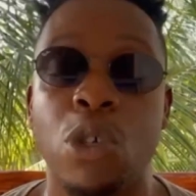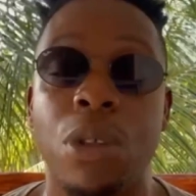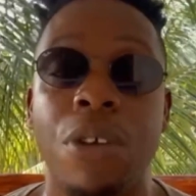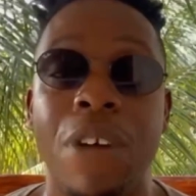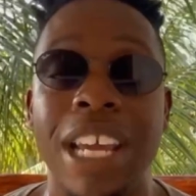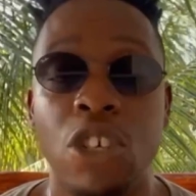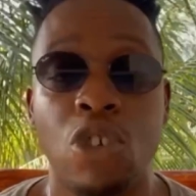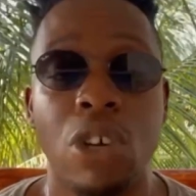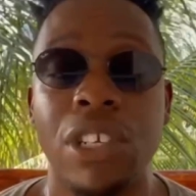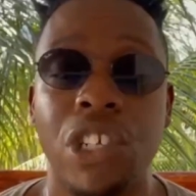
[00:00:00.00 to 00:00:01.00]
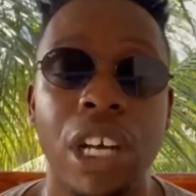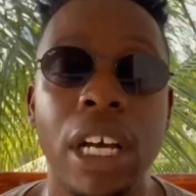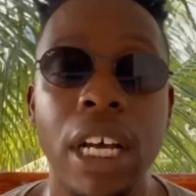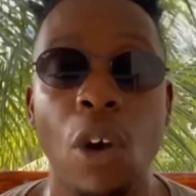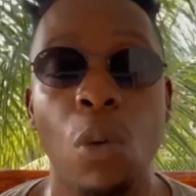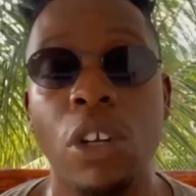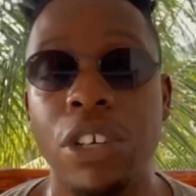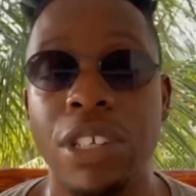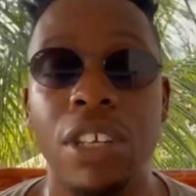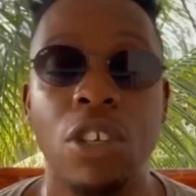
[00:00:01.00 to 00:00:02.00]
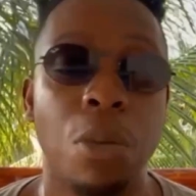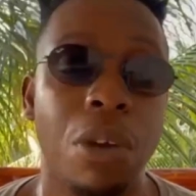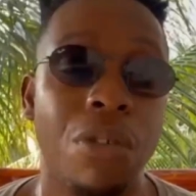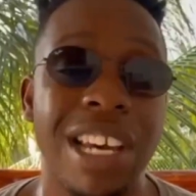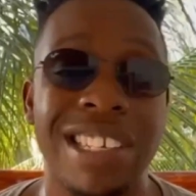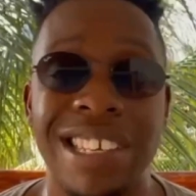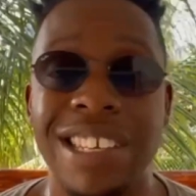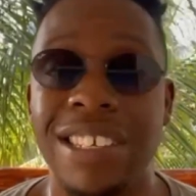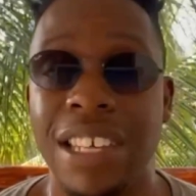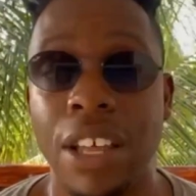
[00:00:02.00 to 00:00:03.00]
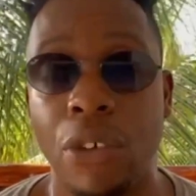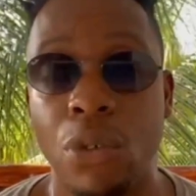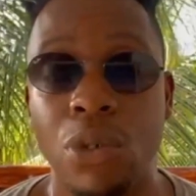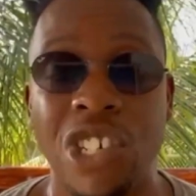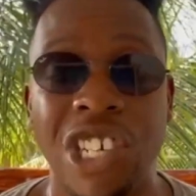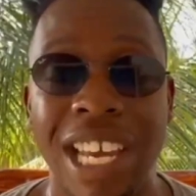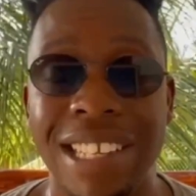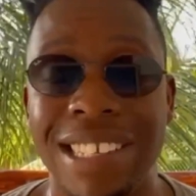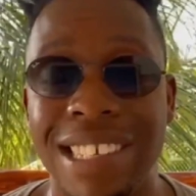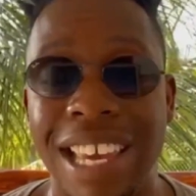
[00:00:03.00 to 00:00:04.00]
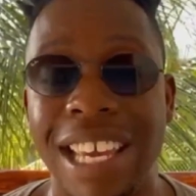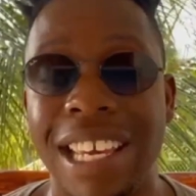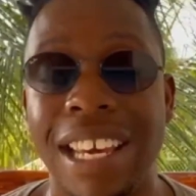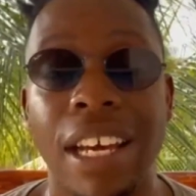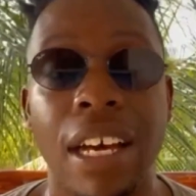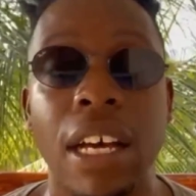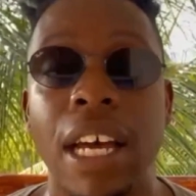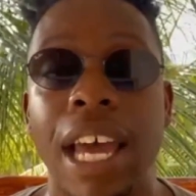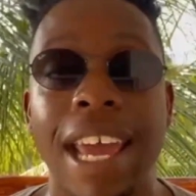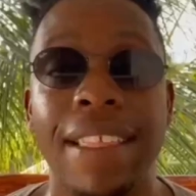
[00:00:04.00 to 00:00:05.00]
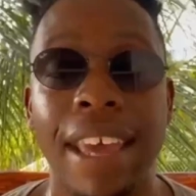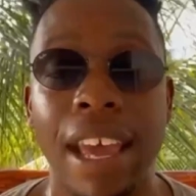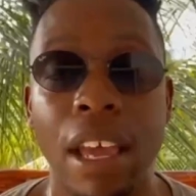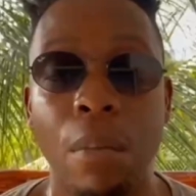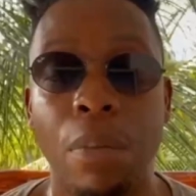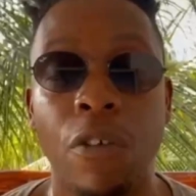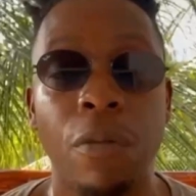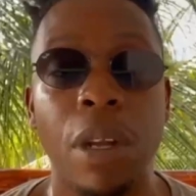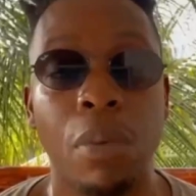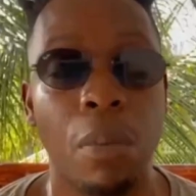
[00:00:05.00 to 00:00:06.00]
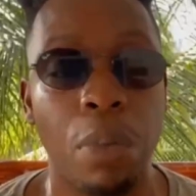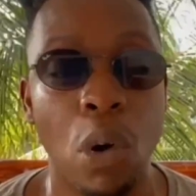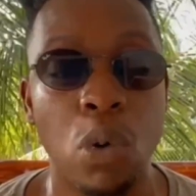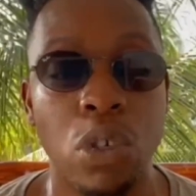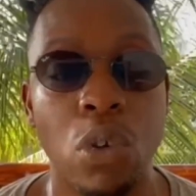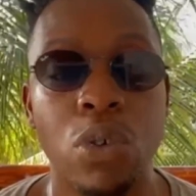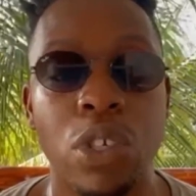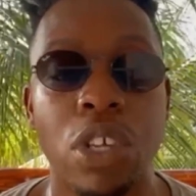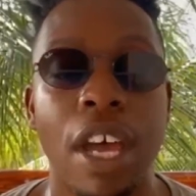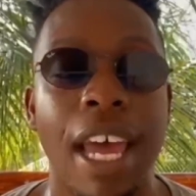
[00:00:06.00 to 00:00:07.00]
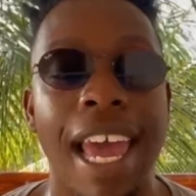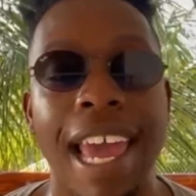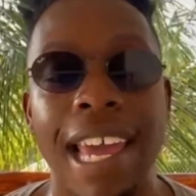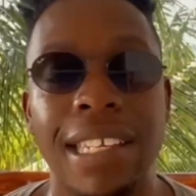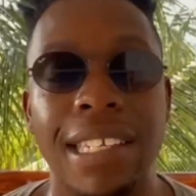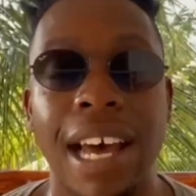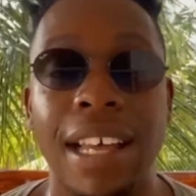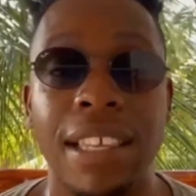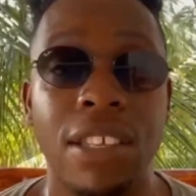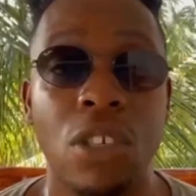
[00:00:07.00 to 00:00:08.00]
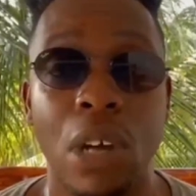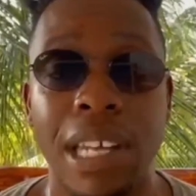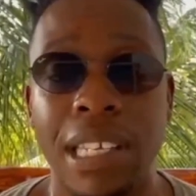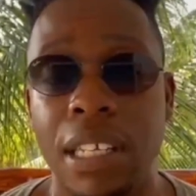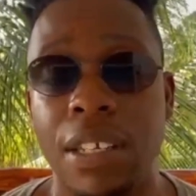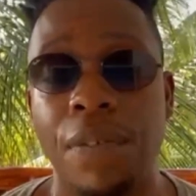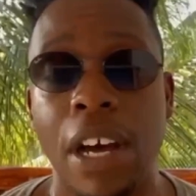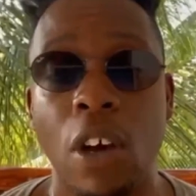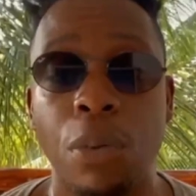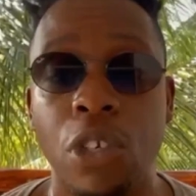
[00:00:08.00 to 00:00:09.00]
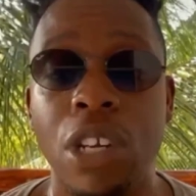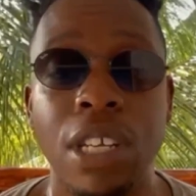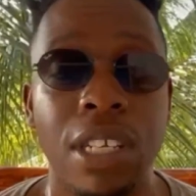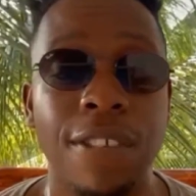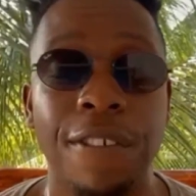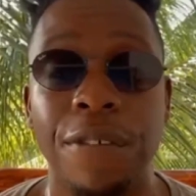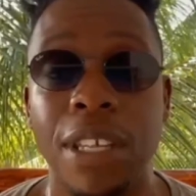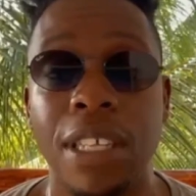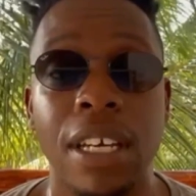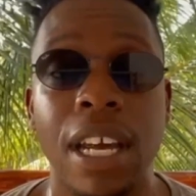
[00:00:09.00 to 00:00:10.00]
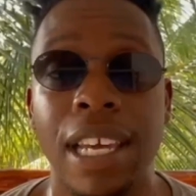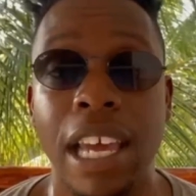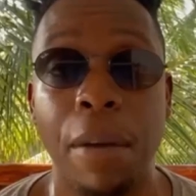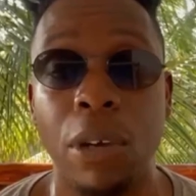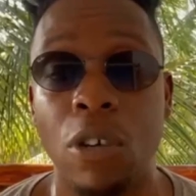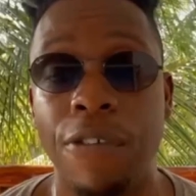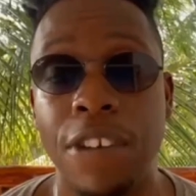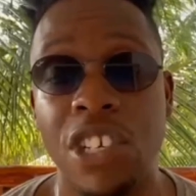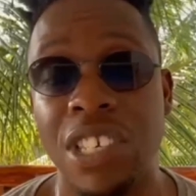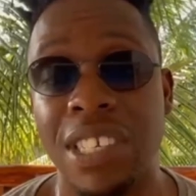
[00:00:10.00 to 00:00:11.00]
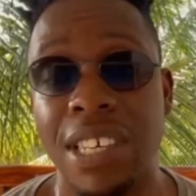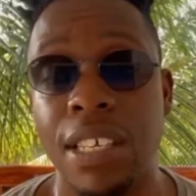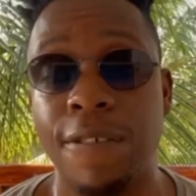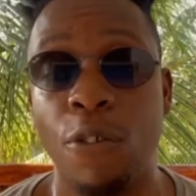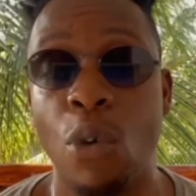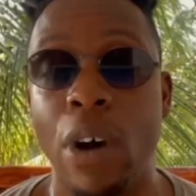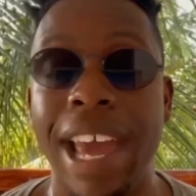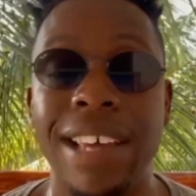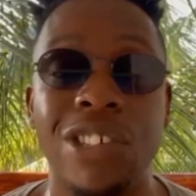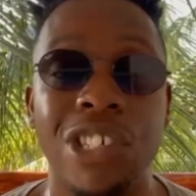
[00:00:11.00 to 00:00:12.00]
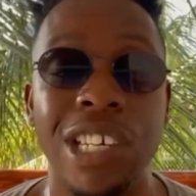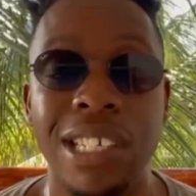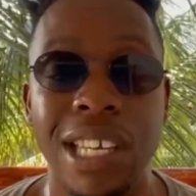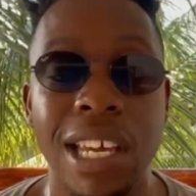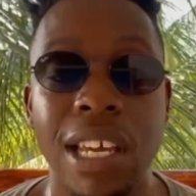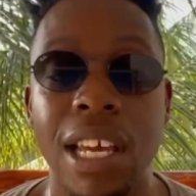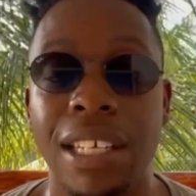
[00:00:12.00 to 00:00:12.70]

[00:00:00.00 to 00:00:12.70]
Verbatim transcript: So the rate structure will continue to be reassessed uh, through SharedStake uh, and their improvement proposals, and uh, this is to identify opportunities for further capital efficiencies for S G T